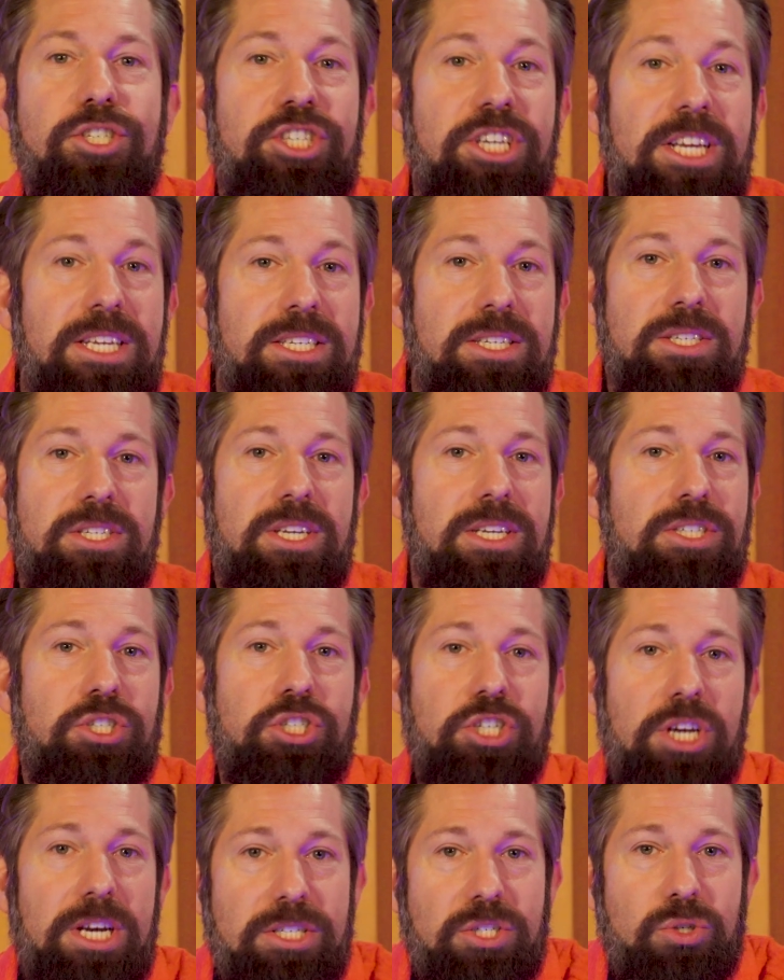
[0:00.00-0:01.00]
Jesus
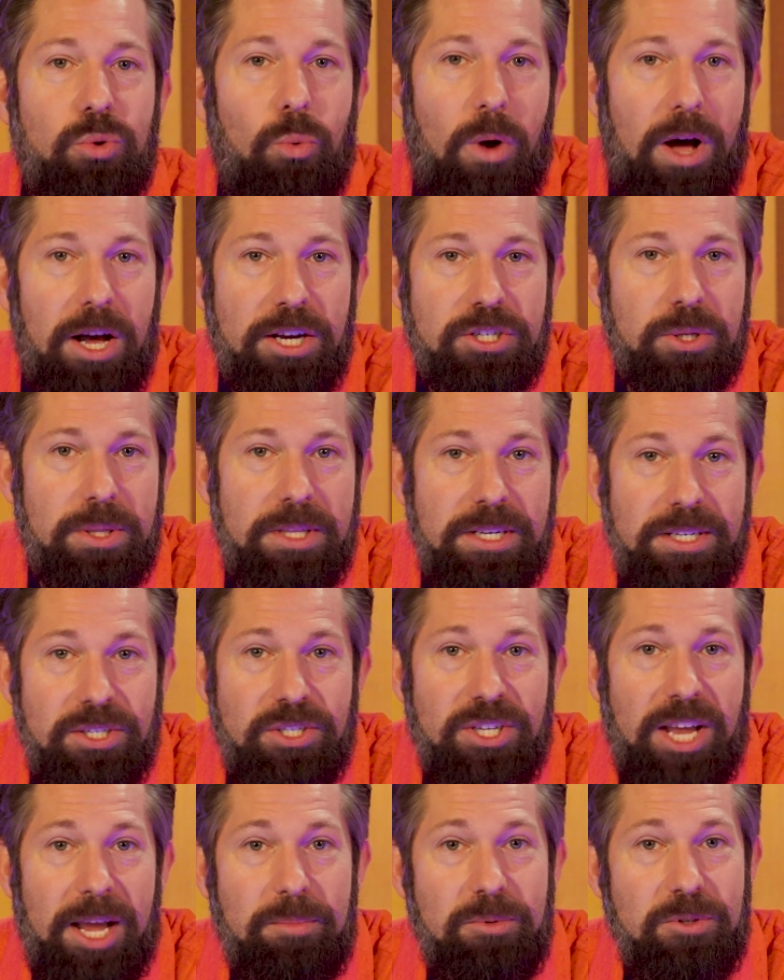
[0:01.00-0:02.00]
has just washed the
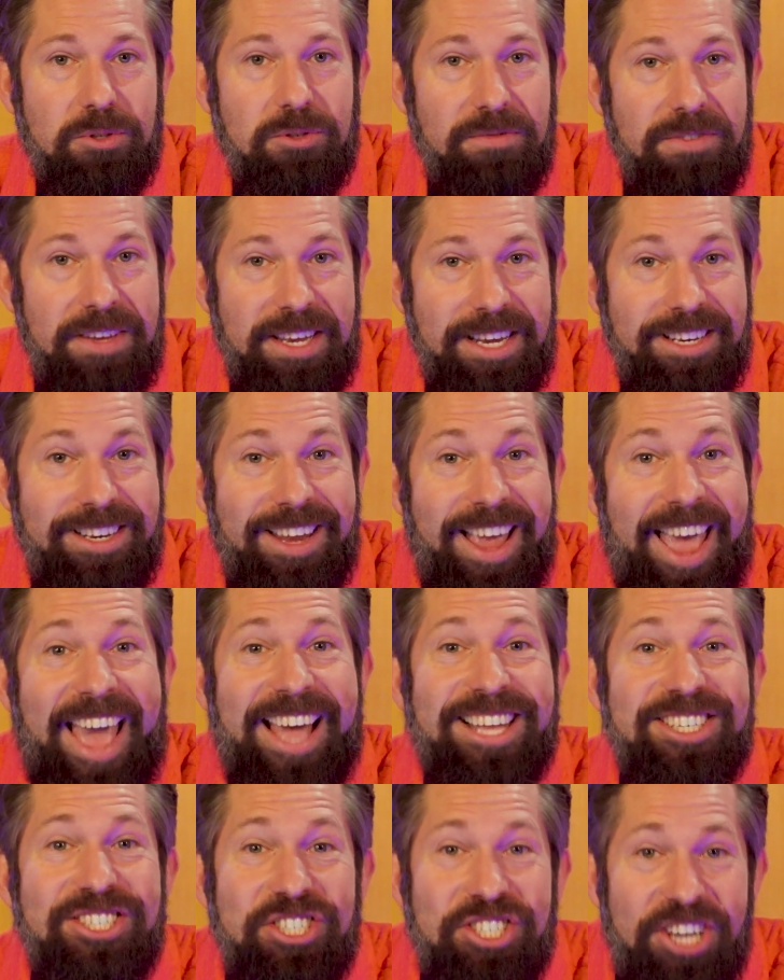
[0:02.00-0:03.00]
disciples' feet
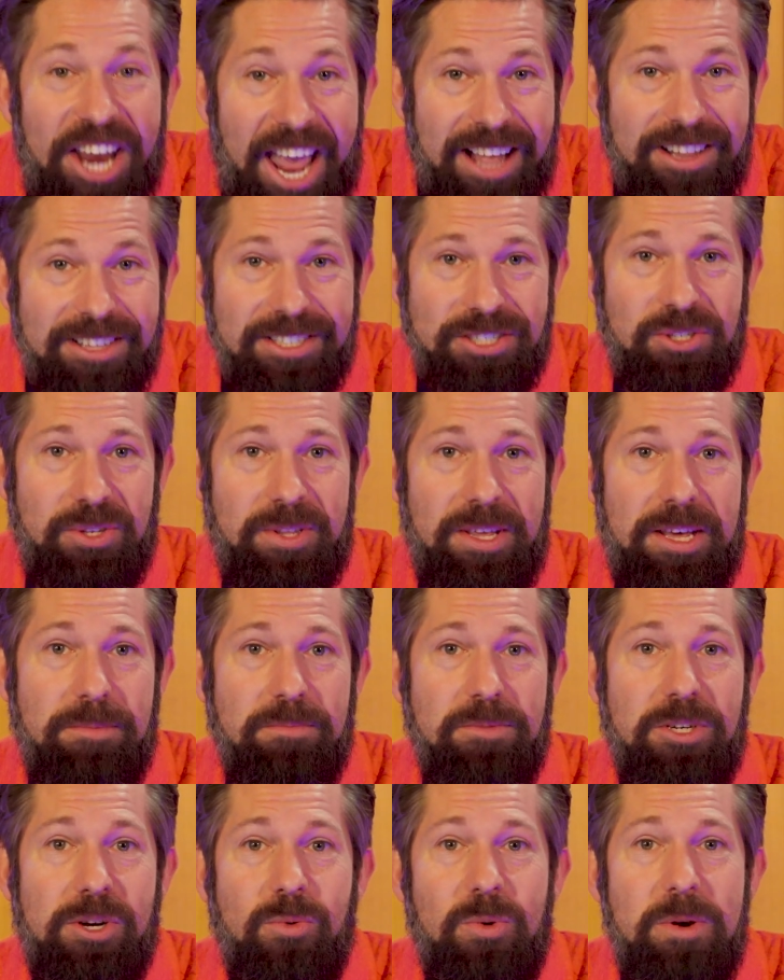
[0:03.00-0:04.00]
and challenged
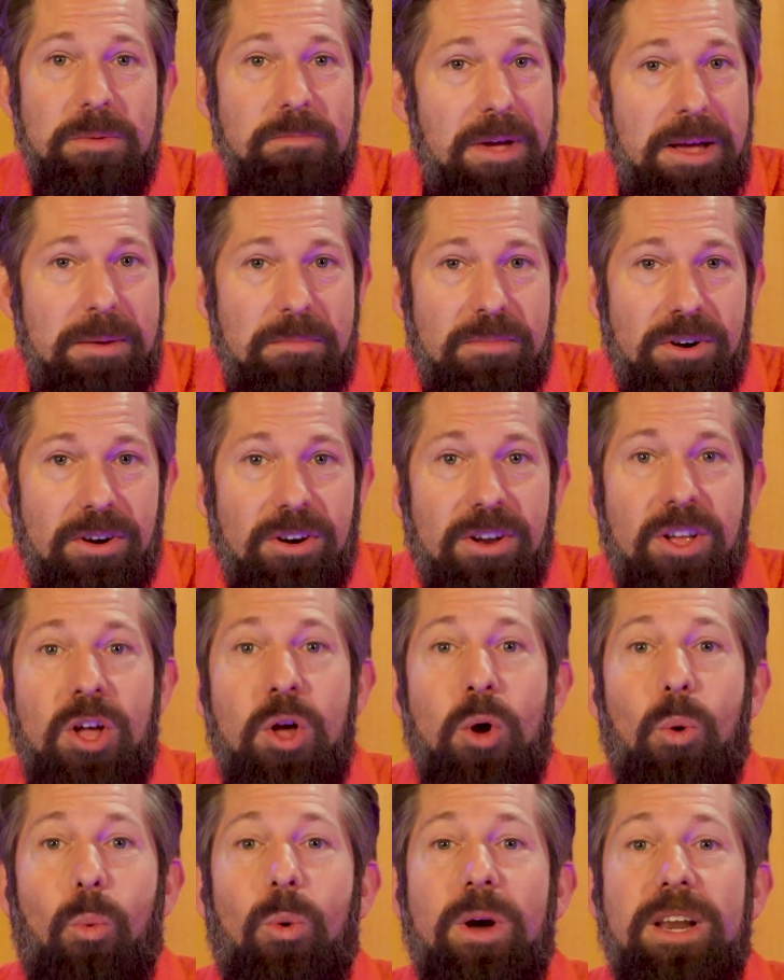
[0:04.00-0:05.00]
them to remember
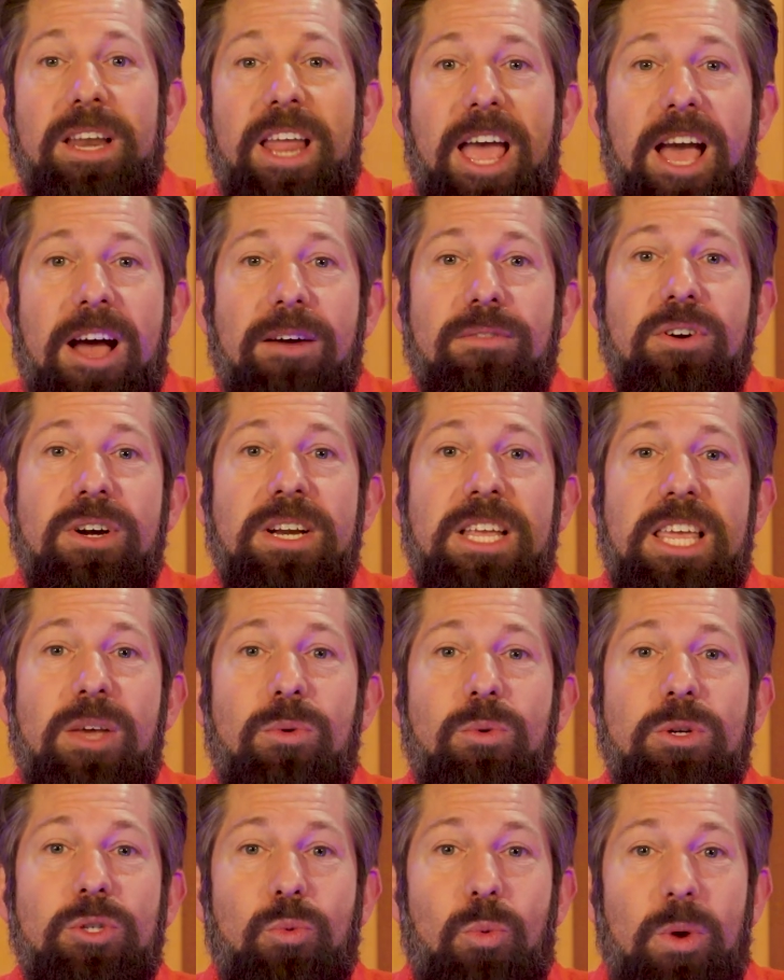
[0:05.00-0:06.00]
whatever
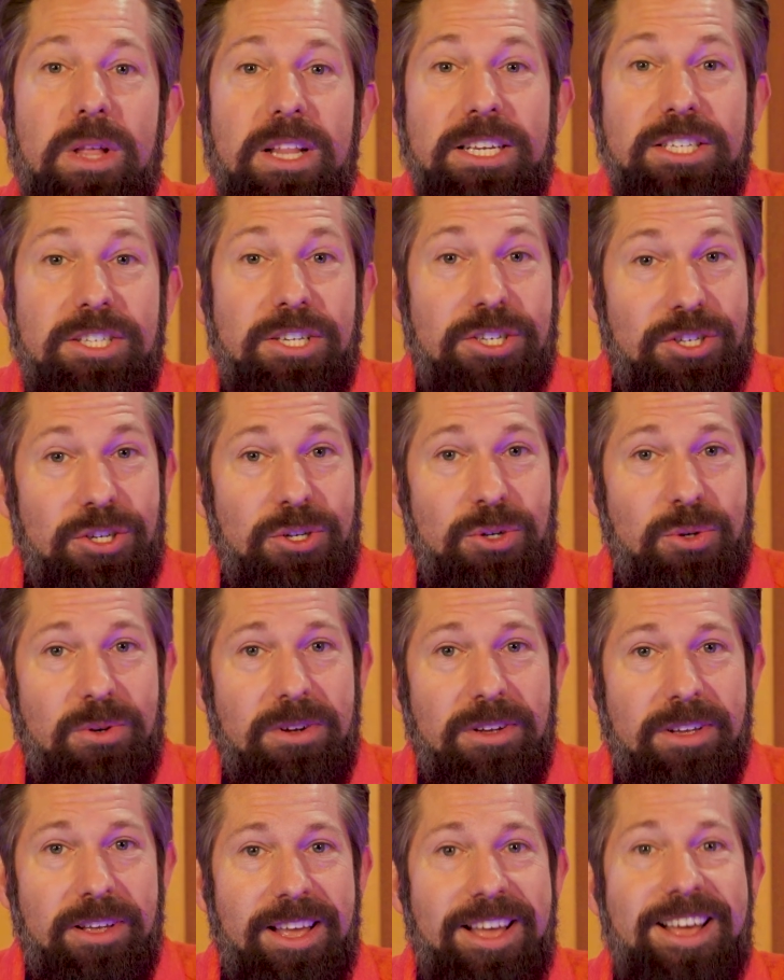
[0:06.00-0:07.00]
he was willing to
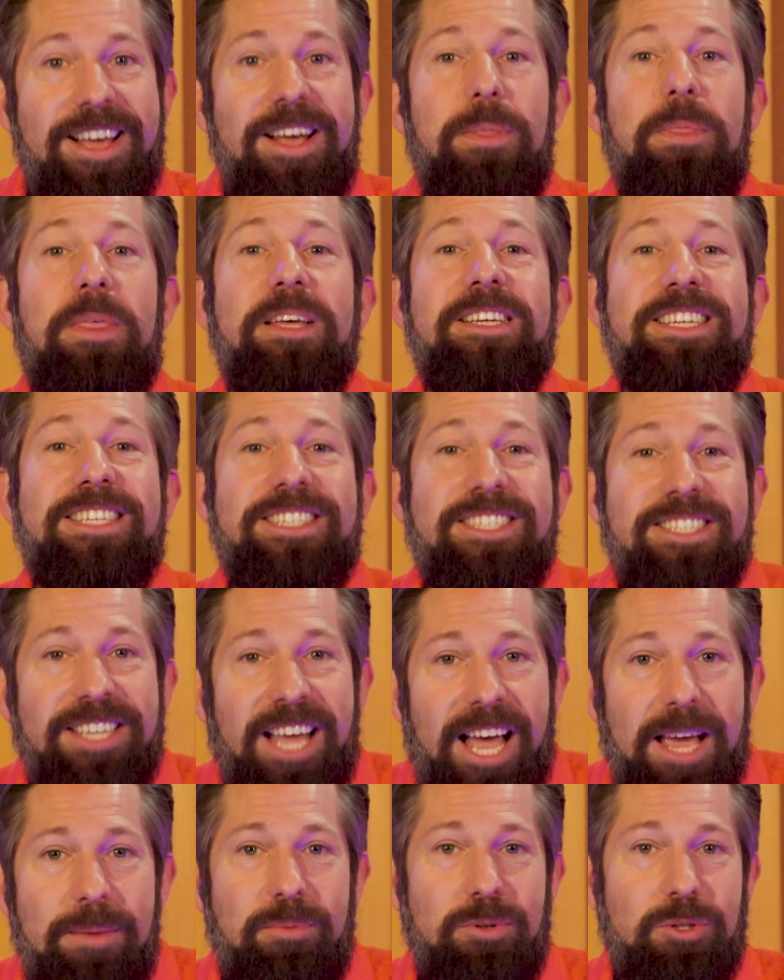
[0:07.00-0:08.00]
do, the
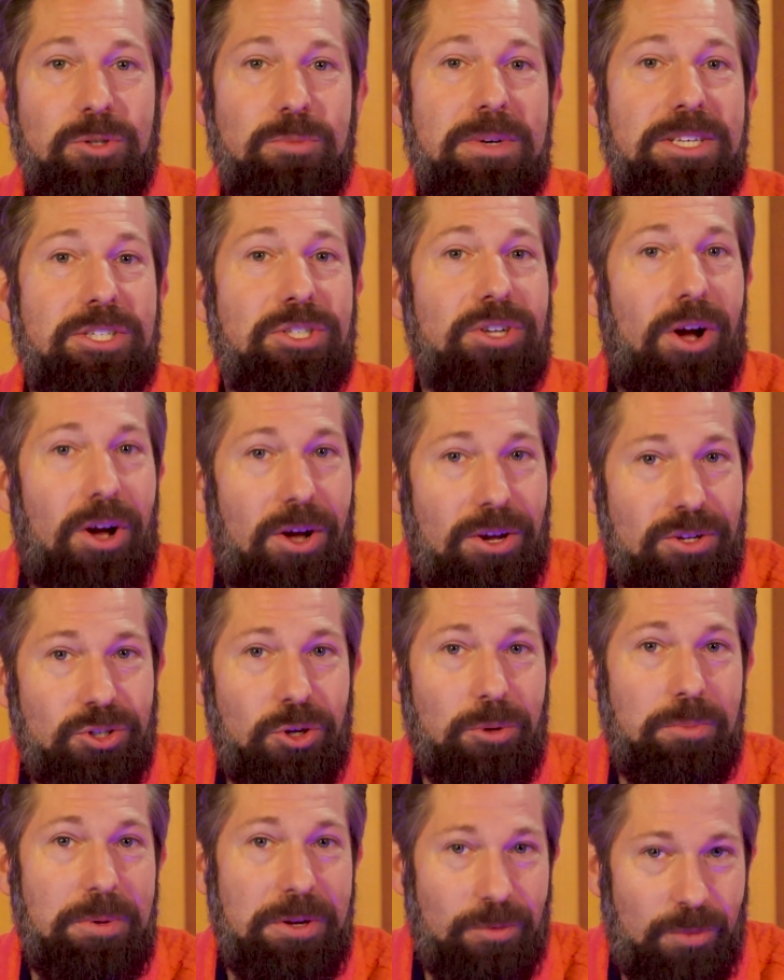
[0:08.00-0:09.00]
disciples must
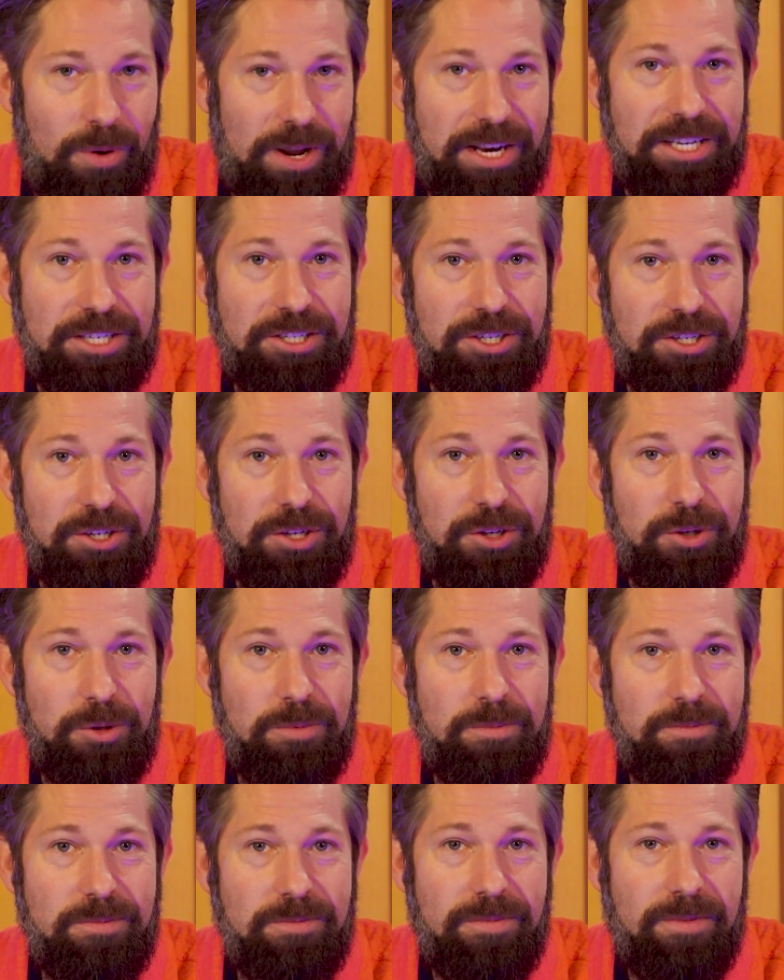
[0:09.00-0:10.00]
also be ready to do.